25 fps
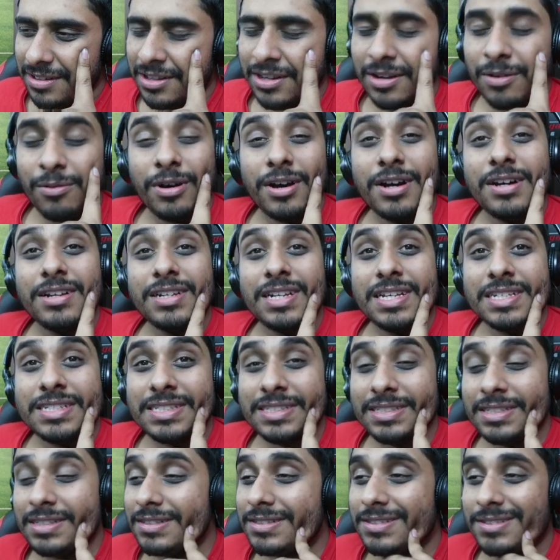You know what?
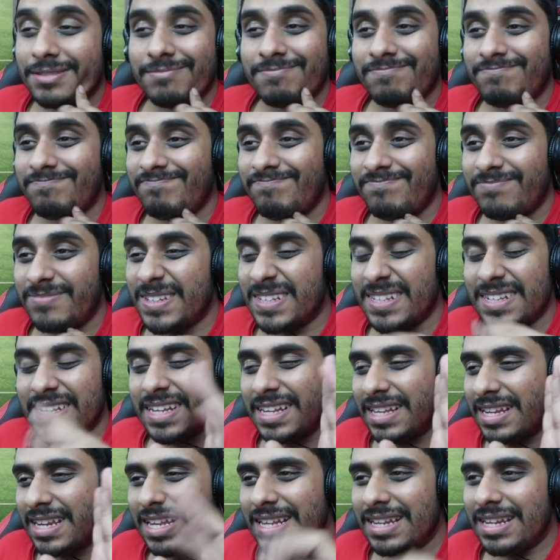Let's just
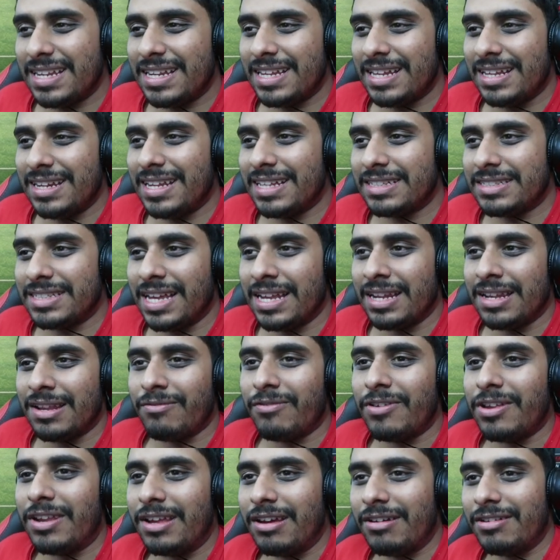let's end
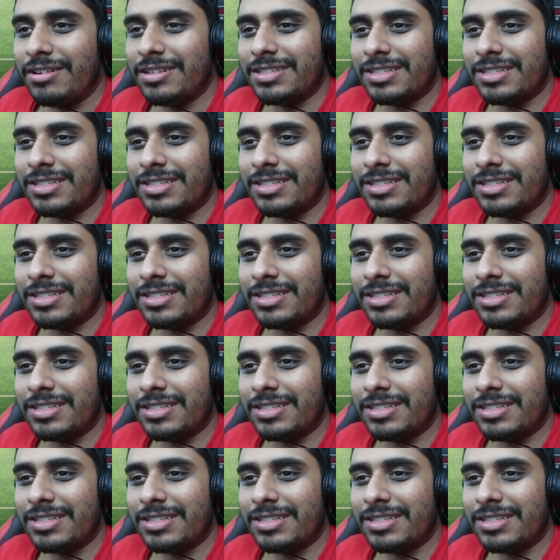the video.